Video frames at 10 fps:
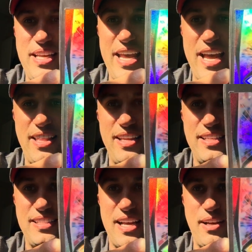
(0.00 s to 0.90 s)
he had
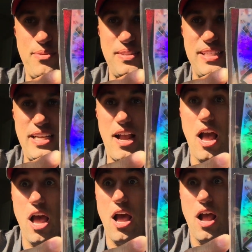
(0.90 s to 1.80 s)
this, I was like,
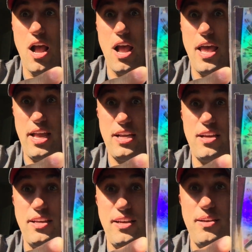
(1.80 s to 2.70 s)
heck
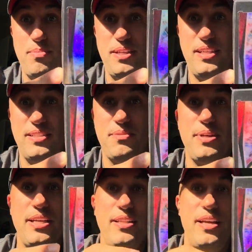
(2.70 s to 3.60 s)
yeah, please let me get